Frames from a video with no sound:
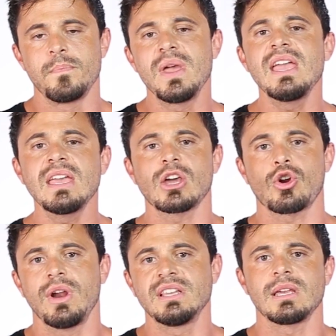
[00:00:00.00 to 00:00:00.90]
being a
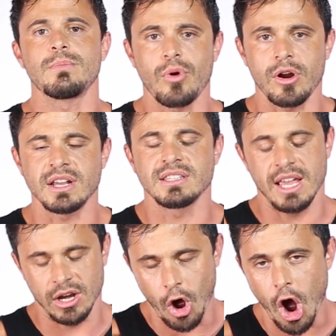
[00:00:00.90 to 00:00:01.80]
creatine product,
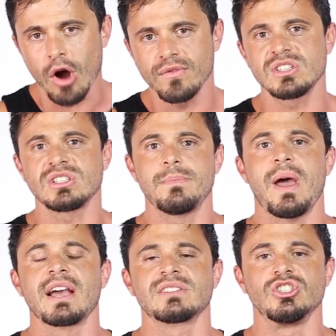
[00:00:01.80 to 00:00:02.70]
it obviously
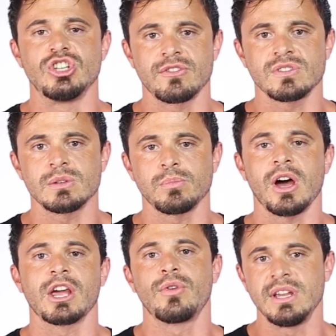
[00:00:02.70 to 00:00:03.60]
packs a generous supply of